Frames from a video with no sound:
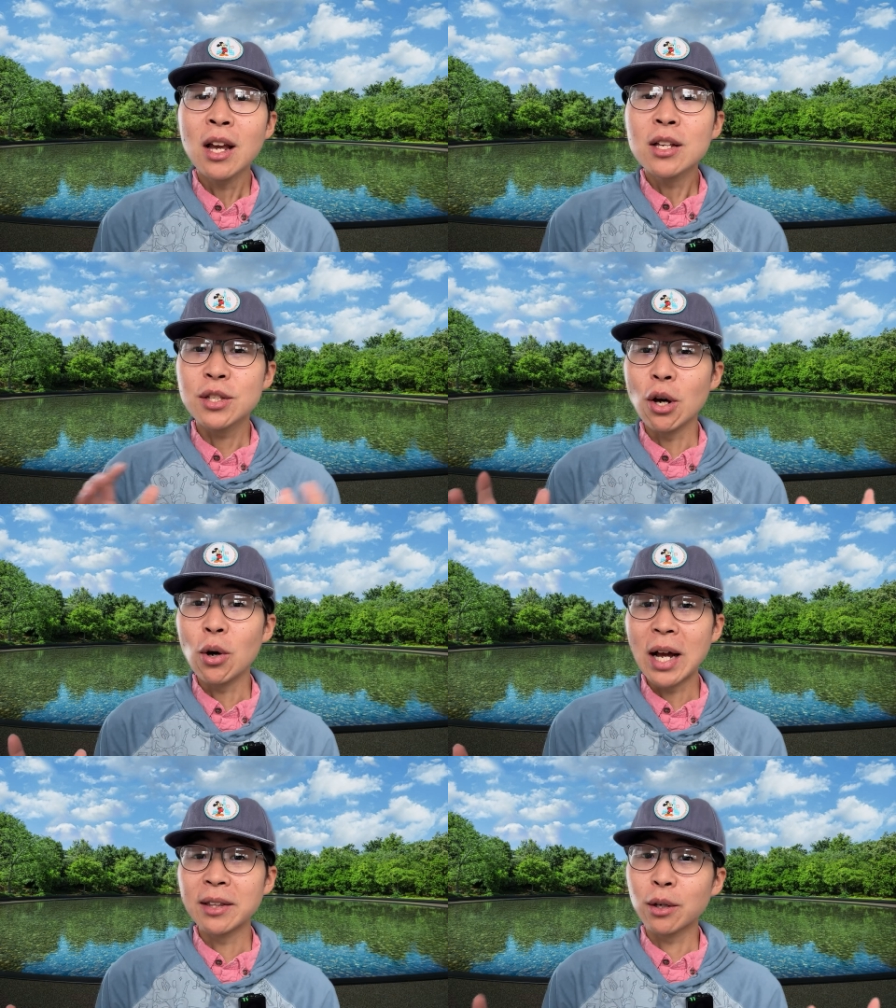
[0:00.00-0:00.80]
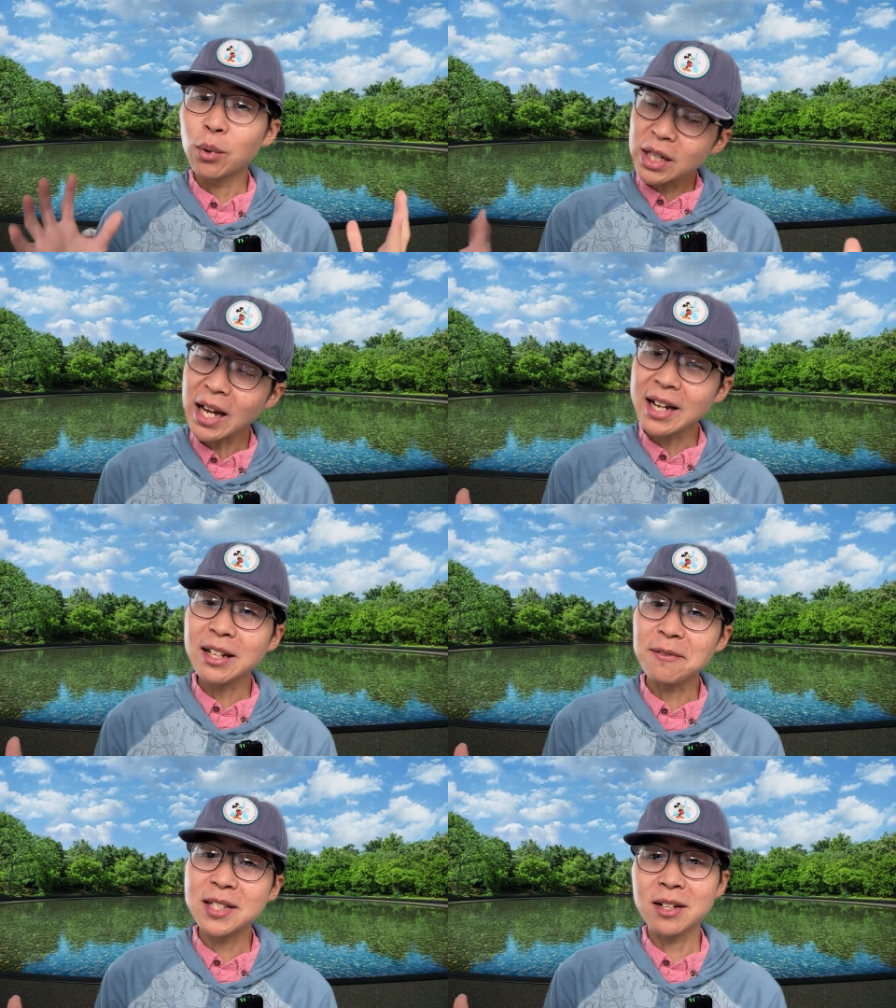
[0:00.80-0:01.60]
So under what kind
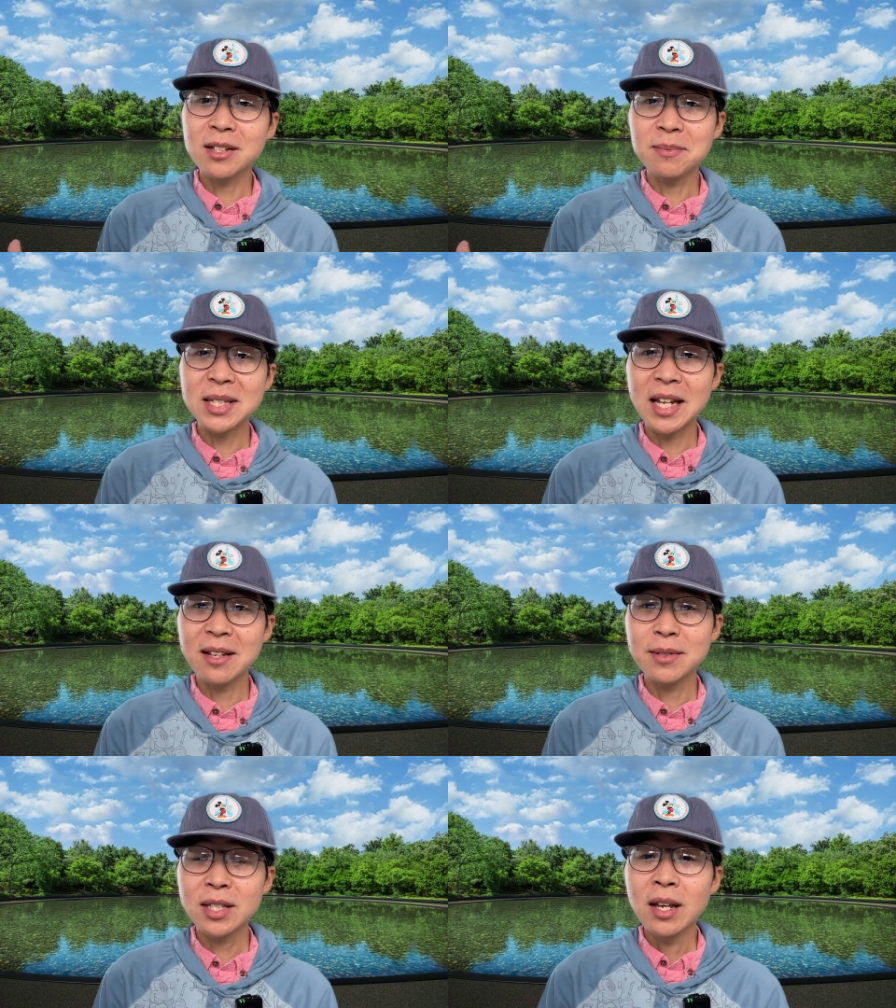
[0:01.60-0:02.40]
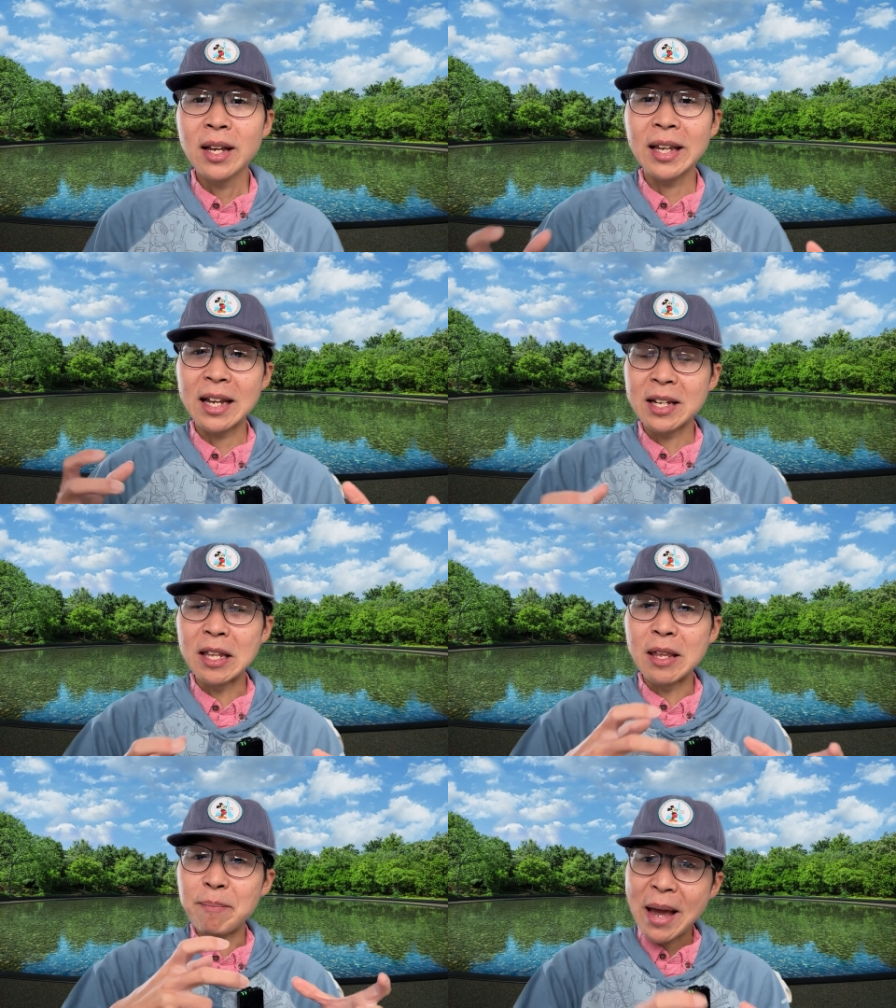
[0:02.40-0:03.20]
of circumstance getting
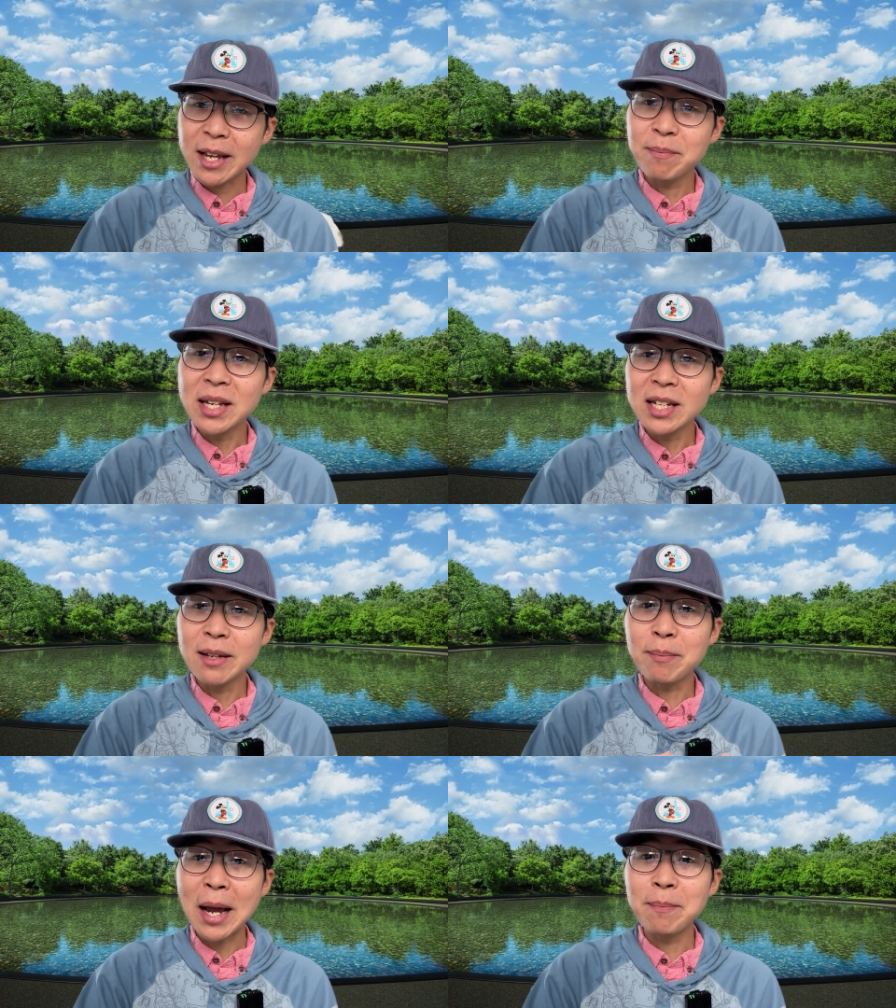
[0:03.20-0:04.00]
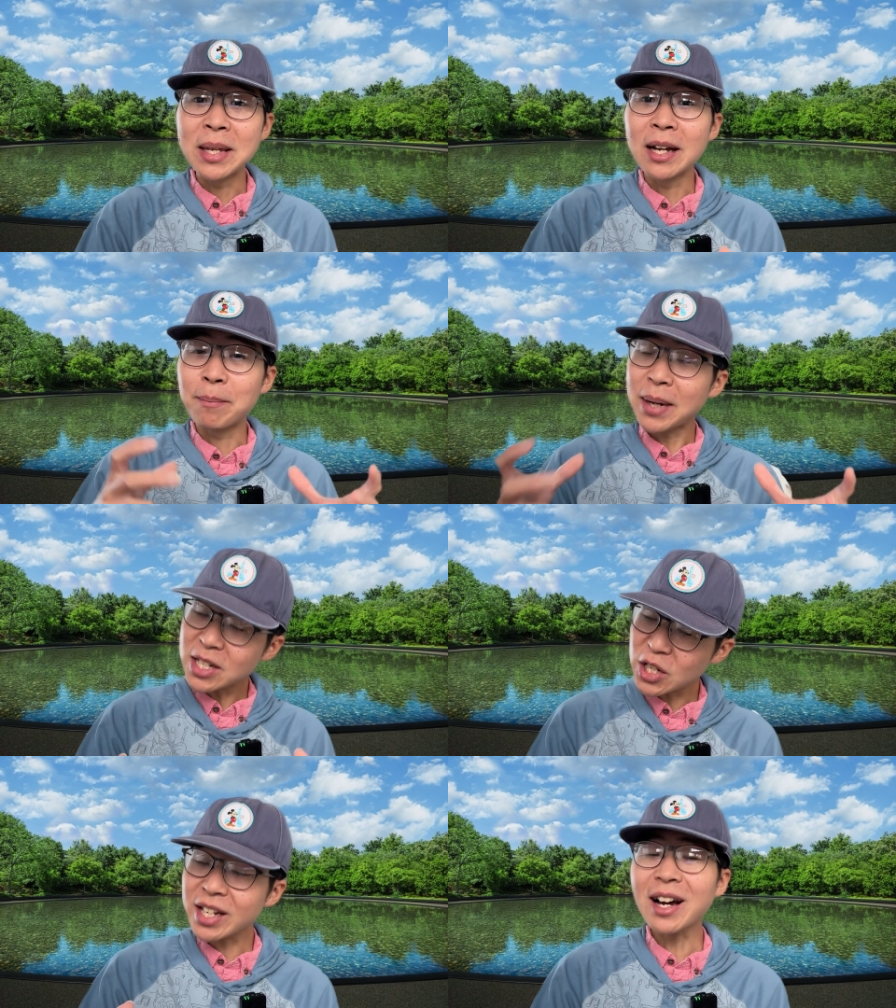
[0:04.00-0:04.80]
the Mac Mini might be a
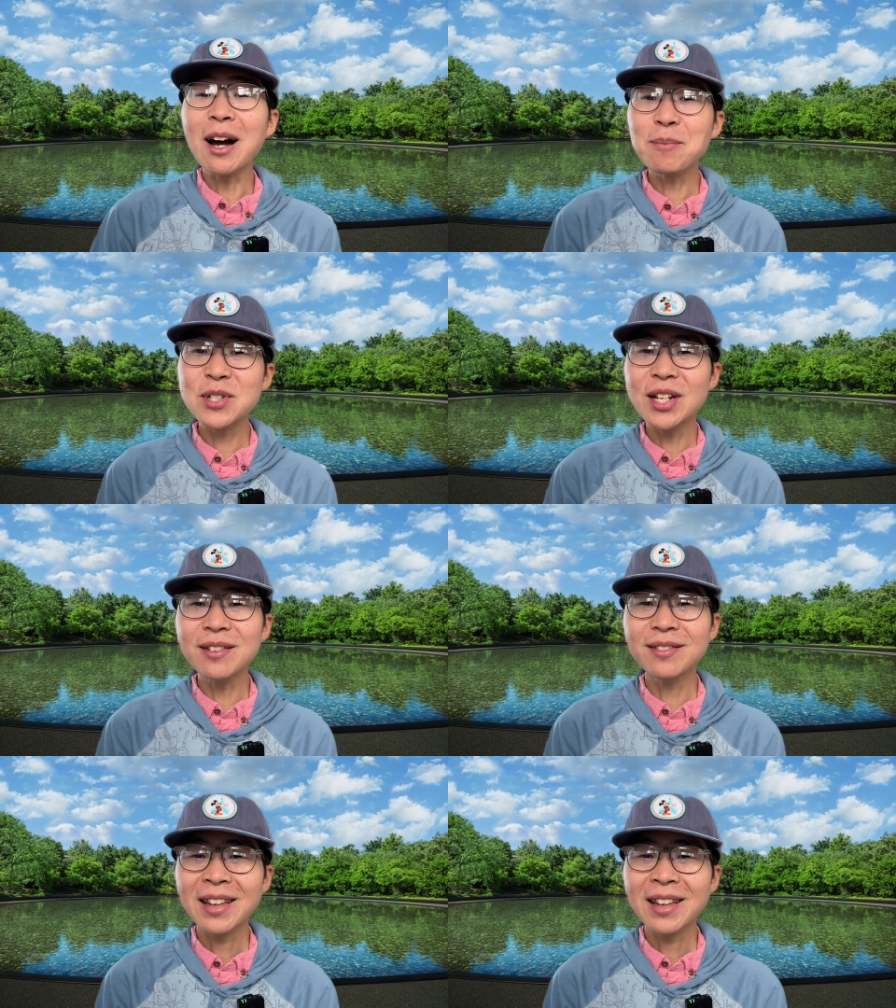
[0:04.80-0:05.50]
budget option?